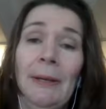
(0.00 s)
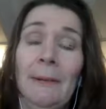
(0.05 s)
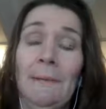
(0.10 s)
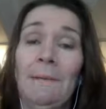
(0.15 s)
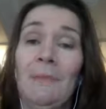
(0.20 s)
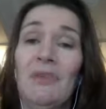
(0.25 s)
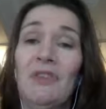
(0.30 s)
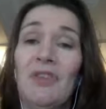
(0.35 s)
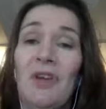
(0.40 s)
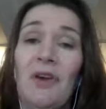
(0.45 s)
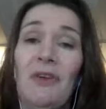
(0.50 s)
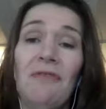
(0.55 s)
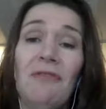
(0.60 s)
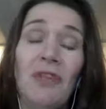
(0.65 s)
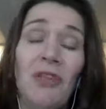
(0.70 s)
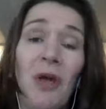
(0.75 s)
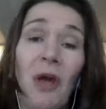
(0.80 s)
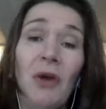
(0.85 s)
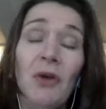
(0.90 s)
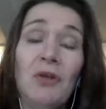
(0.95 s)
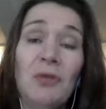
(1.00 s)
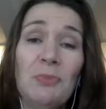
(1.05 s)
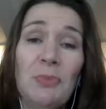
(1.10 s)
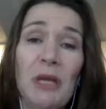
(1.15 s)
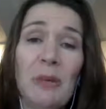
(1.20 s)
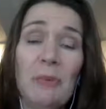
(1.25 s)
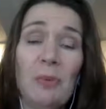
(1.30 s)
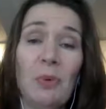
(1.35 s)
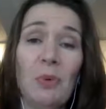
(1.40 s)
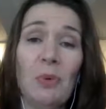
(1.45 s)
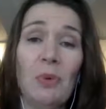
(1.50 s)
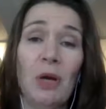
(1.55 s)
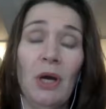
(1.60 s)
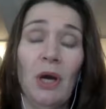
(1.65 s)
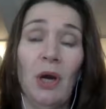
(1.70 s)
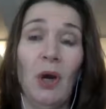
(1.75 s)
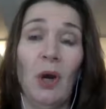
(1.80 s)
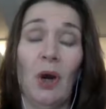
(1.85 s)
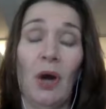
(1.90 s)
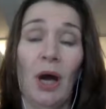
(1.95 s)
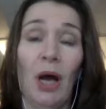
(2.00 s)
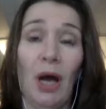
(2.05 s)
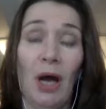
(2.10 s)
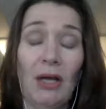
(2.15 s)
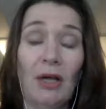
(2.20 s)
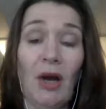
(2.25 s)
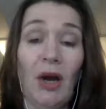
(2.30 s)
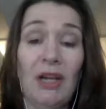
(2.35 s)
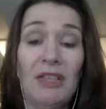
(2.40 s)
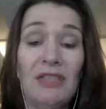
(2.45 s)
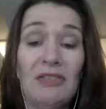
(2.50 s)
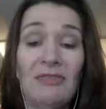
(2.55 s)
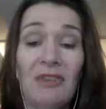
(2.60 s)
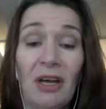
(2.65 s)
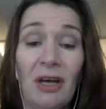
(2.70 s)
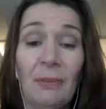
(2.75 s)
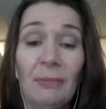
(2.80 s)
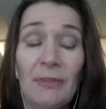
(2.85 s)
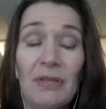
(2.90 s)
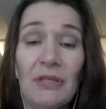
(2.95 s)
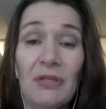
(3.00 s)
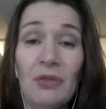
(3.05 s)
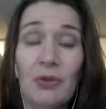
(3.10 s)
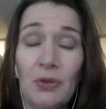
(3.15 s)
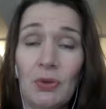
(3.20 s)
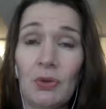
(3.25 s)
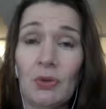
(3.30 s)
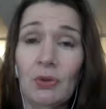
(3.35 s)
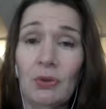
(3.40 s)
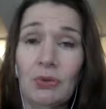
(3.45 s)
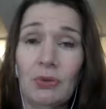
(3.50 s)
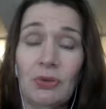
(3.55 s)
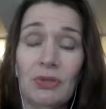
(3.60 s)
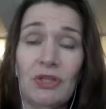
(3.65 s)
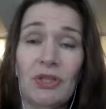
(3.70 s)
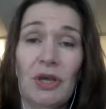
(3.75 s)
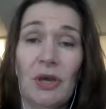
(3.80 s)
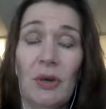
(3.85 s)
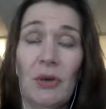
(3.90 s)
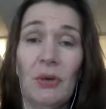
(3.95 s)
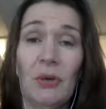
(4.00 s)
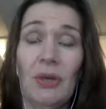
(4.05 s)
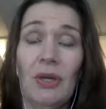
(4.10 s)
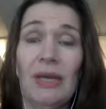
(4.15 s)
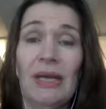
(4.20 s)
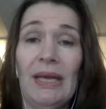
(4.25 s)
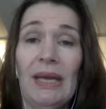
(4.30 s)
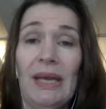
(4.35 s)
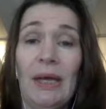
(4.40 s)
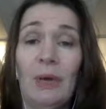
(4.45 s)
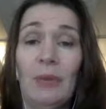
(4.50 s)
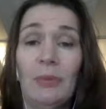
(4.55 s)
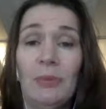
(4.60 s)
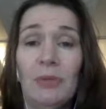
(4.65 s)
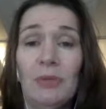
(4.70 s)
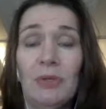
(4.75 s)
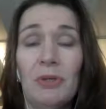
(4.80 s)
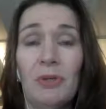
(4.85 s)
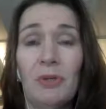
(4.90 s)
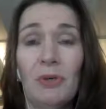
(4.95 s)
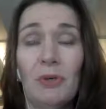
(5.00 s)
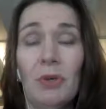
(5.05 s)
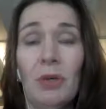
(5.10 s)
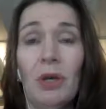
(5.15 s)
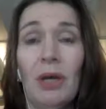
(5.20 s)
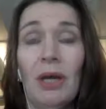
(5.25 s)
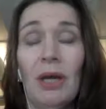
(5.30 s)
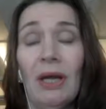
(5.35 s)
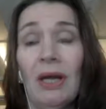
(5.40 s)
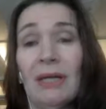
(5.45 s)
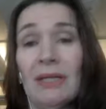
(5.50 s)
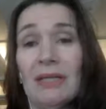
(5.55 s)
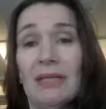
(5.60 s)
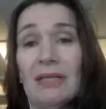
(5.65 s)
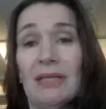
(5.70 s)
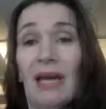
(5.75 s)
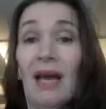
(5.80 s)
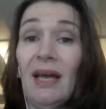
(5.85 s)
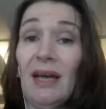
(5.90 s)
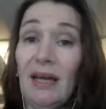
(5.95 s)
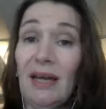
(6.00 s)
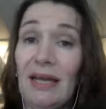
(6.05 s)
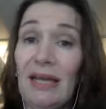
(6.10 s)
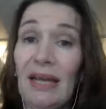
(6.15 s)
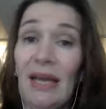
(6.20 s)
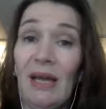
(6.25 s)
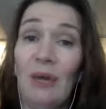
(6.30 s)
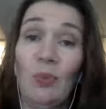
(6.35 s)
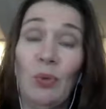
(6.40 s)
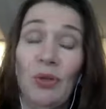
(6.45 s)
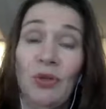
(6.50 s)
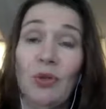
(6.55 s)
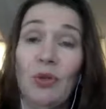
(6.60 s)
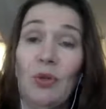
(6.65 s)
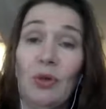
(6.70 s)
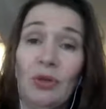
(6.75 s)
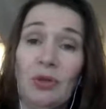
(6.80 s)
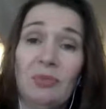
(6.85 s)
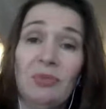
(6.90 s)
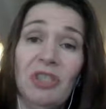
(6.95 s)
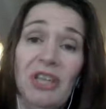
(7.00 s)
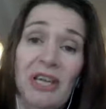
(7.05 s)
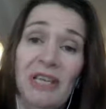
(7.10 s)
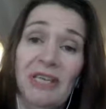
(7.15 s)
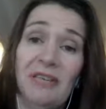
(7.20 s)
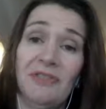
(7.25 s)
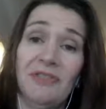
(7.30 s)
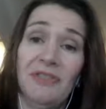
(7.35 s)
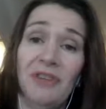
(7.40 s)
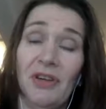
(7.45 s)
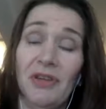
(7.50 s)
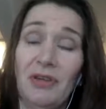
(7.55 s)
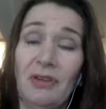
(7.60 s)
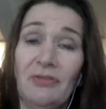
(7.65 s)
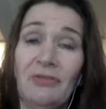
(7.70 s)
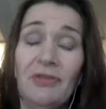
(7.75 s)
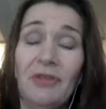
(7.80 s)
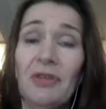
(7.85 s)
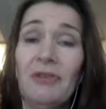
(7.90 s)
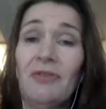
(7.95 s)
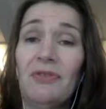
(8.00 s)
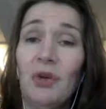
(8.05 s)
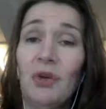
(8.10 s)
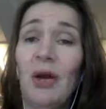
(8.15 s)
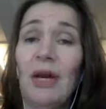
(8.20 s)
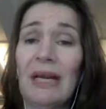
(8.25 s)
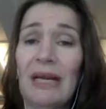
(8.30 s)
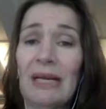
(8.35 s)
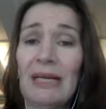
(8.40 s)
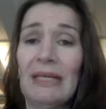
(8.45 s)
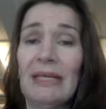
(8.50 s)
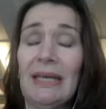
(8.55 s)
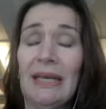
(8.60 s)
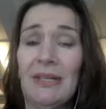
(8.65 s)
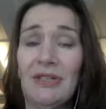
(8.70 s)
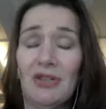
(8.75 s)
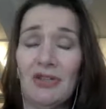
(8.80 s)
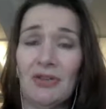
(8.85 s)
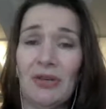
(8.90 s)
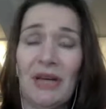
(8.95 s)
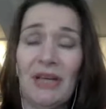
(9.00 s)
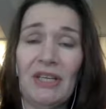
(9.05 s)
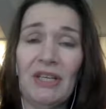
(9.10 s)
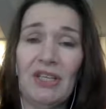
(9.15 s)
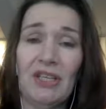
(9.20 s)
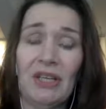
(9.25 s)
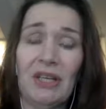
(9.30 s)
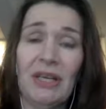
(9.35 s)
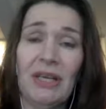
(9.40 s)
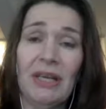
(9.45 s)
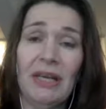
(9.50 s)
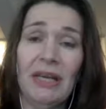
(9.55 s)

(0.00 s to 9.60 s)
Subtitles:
So for those people, I developed this tool so it helps you start again with your objectives. So you've got a clear strategy,